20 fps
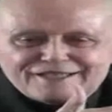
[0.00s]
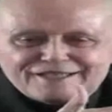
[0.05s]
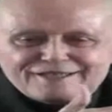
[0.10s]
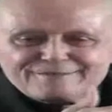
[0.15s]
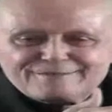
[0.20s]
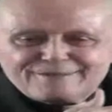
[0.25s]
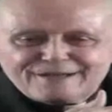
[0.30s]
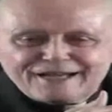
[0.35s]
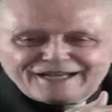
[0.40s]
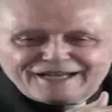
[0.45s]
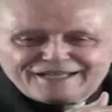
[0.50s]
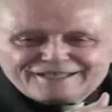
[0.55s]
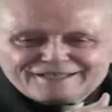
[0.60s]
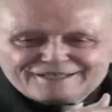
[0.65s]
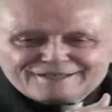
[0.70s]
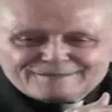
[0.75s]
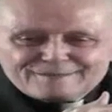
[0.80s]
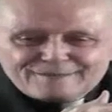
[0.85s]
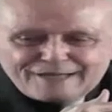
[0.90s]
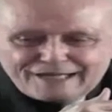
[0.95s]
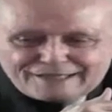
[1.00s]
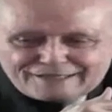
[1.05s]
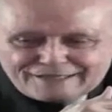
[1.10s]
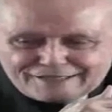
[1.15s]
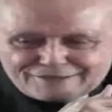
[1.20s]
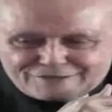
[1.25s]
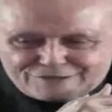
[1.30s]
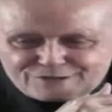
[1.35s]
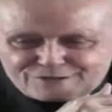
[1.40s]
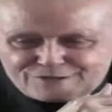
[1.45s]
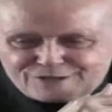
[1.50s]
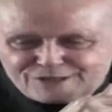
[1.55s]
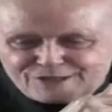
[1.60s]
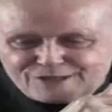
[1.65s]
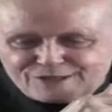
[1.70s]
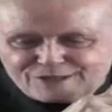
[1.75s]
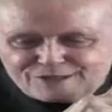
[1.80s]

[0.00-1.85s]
Now, the challenge for